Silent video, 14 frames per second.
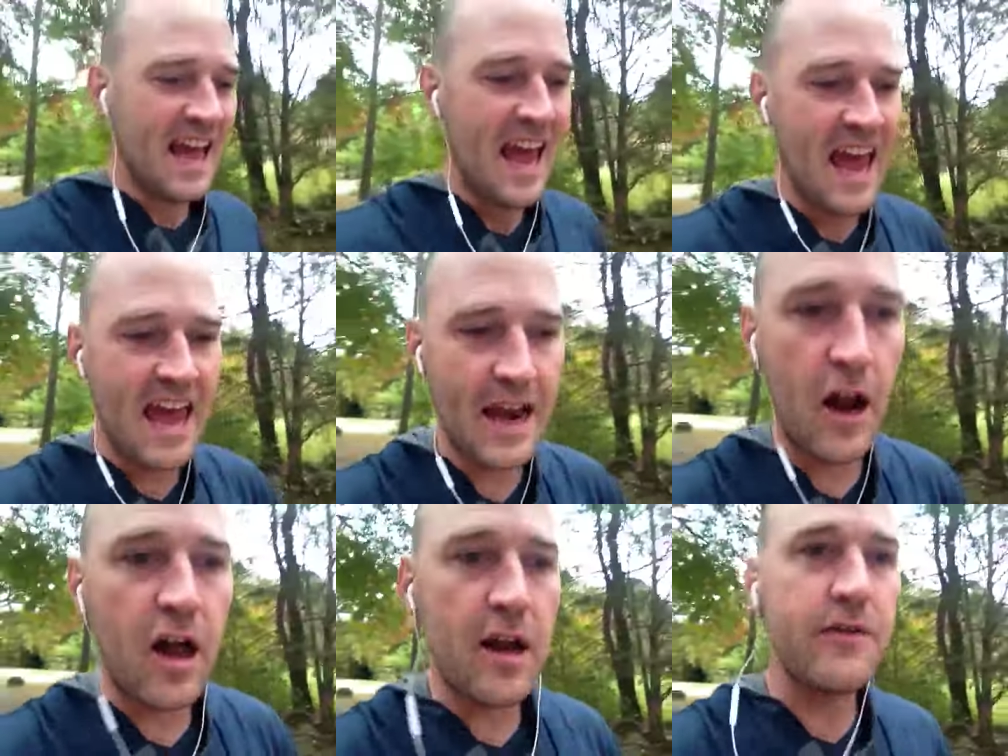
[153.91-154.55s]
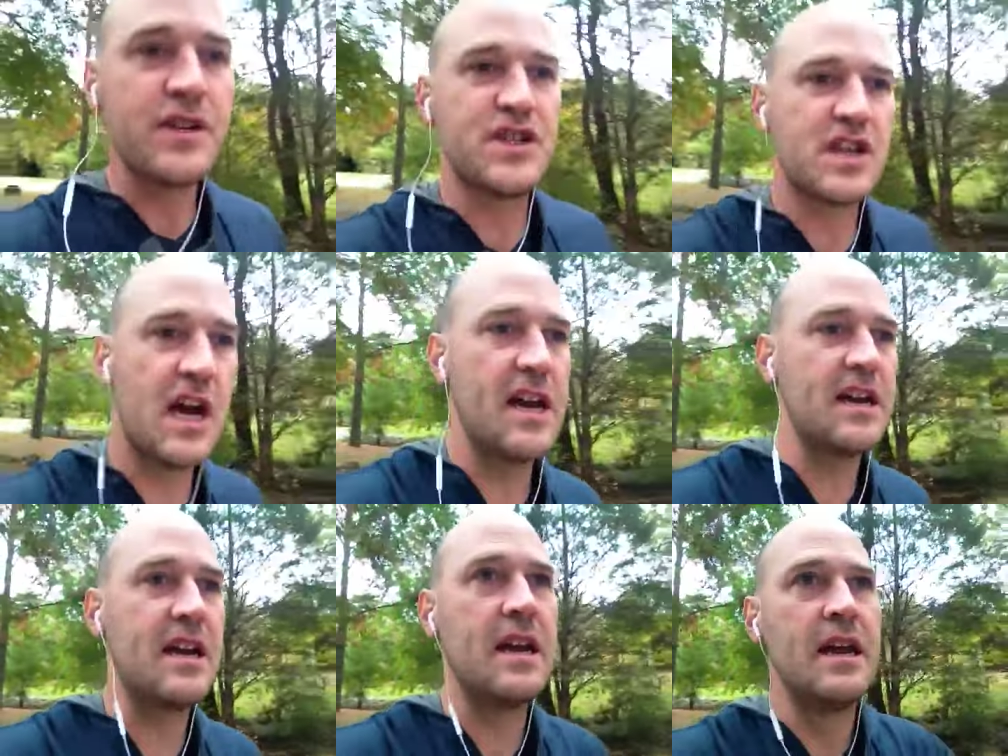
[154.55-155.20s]
And all of a
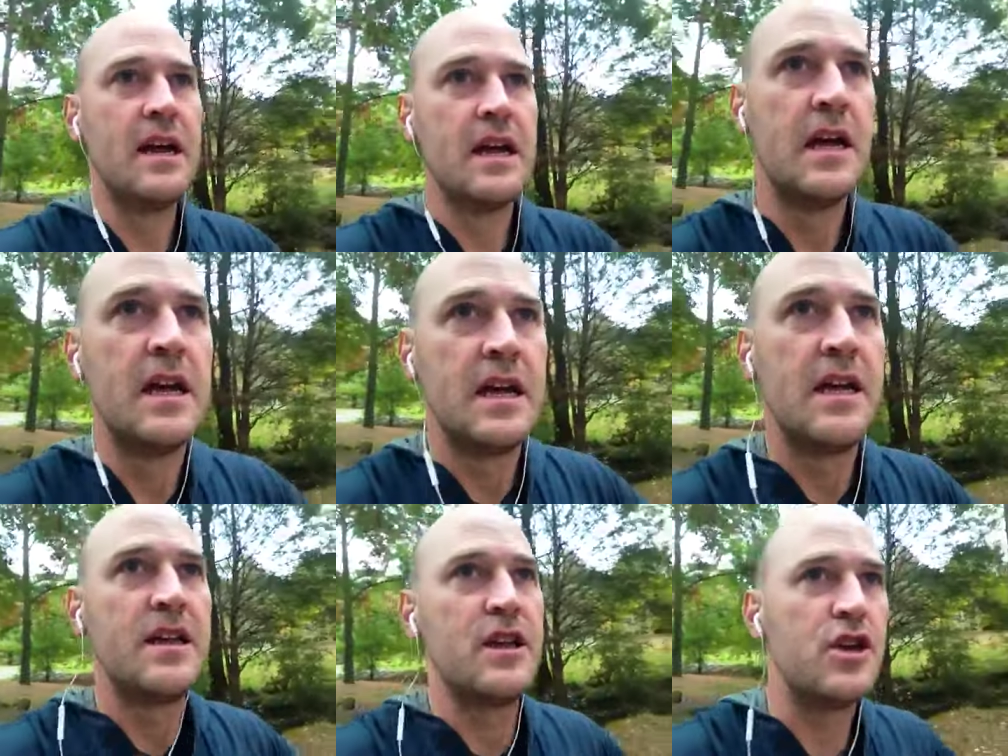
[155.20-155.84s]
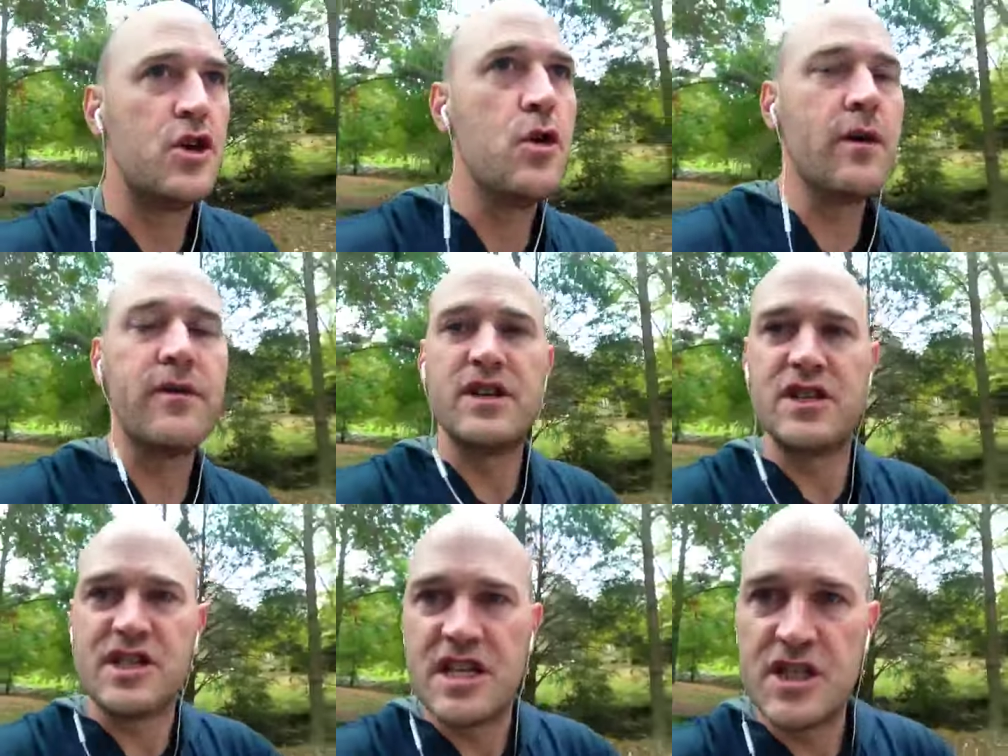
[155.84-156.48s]
sudden, you have a
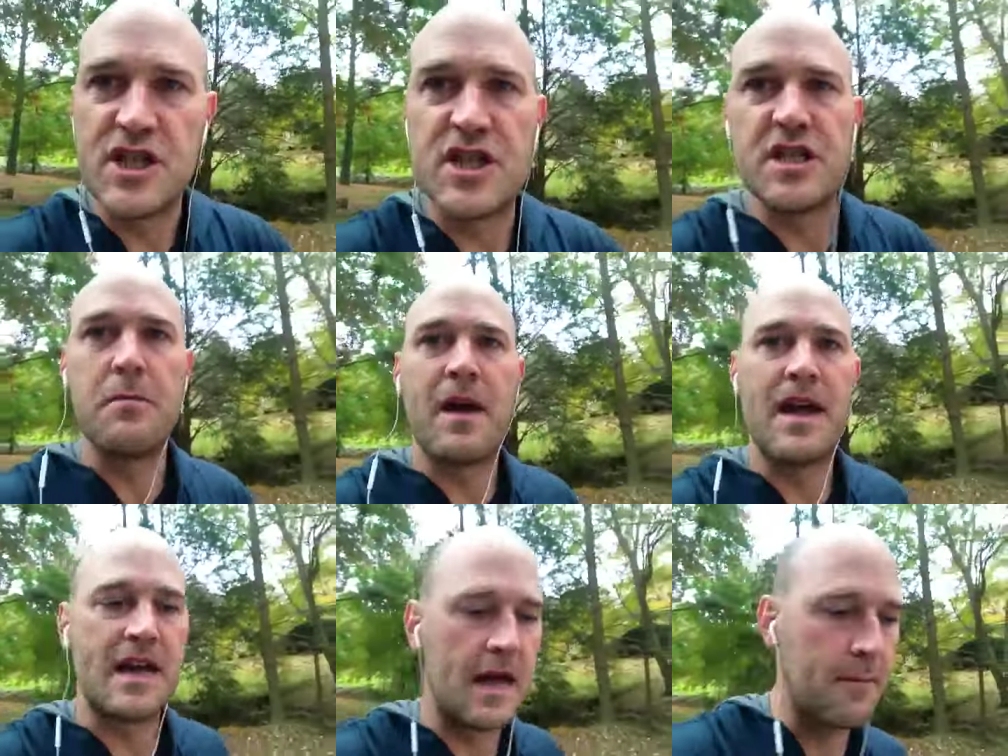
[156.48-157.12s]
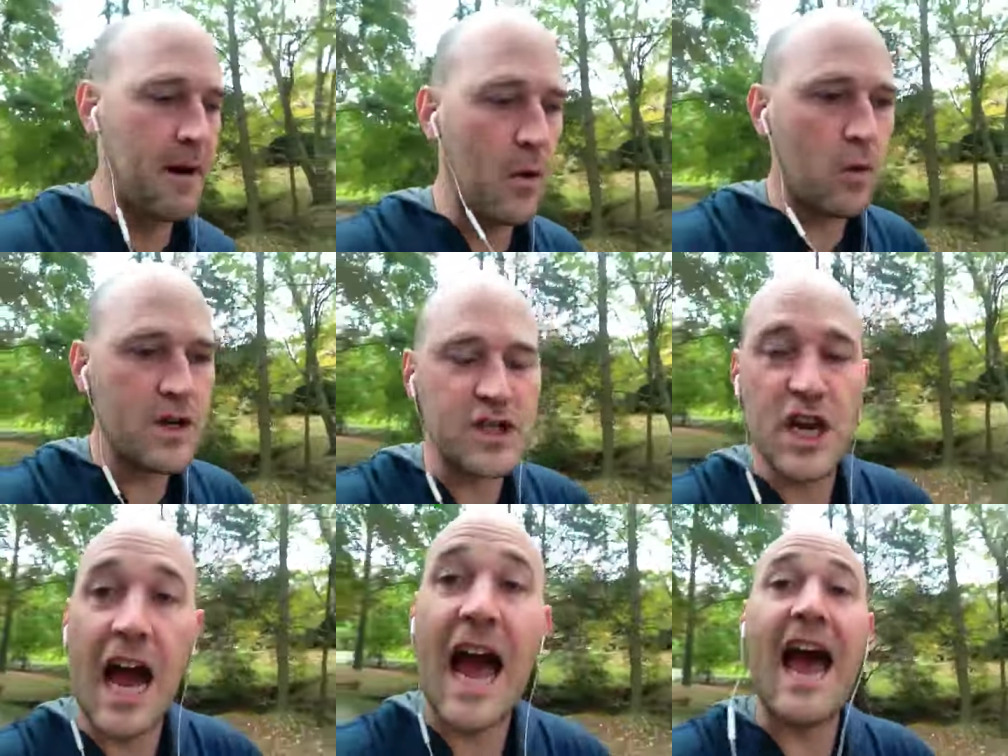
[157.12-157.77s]
decision to make about
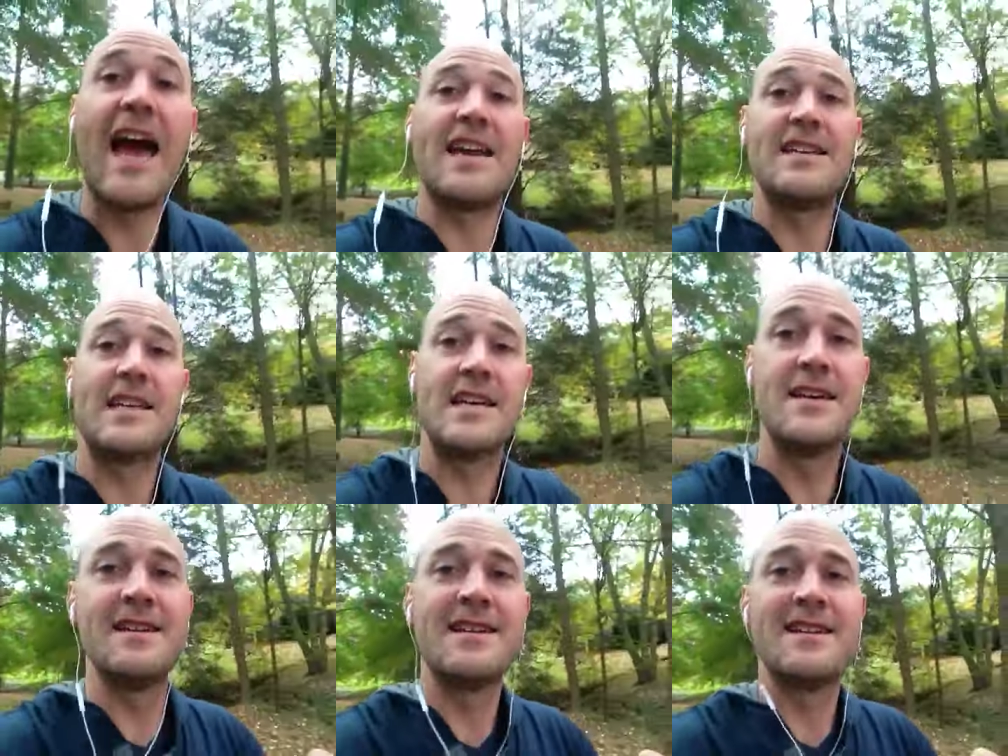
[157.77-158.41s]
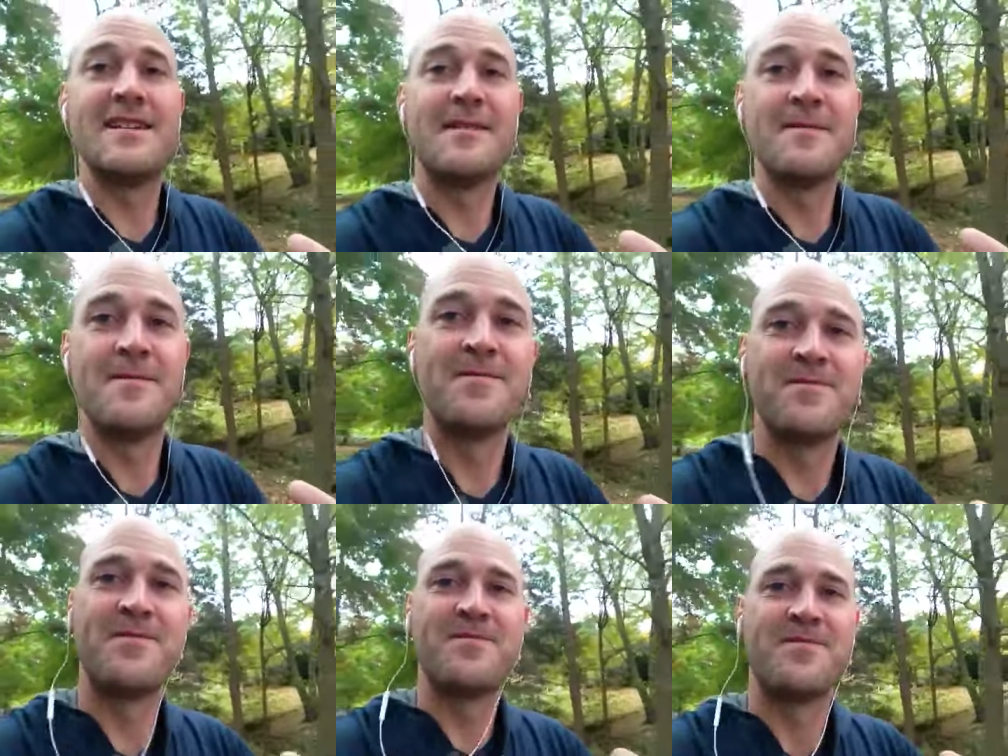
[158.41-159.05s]
which hat,
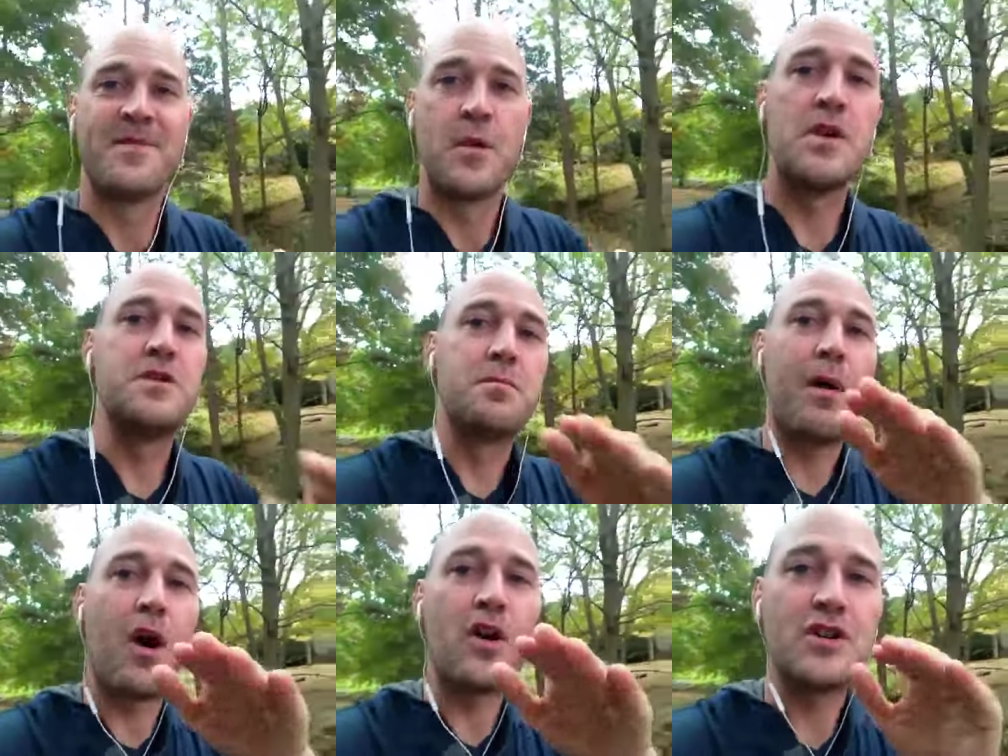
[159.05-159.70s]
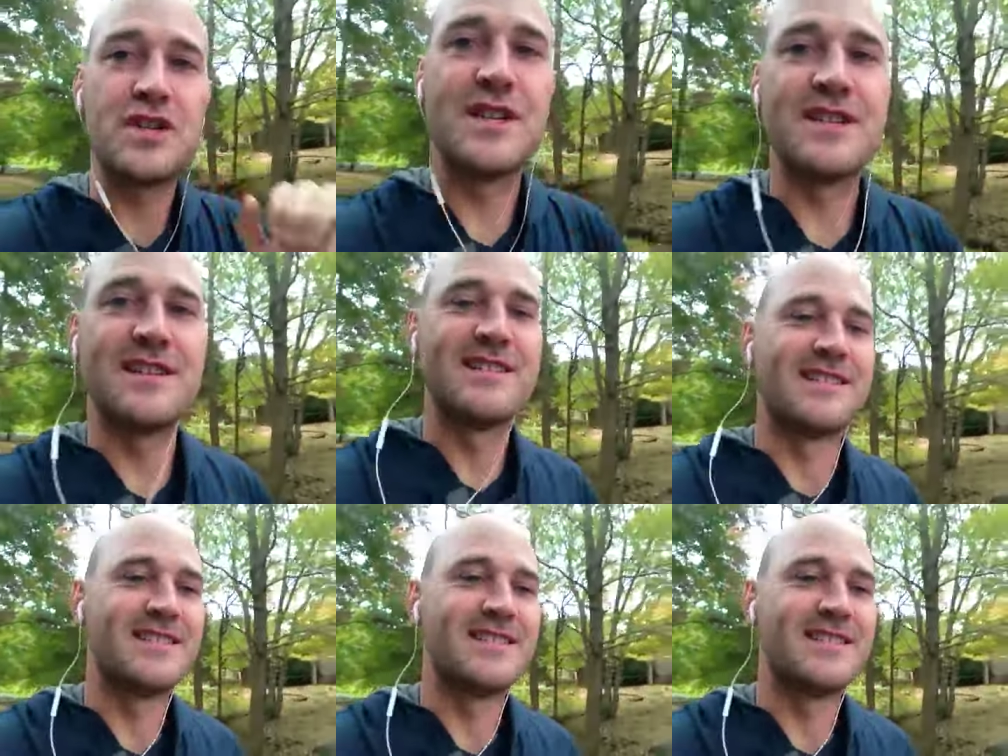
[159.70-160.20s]
which person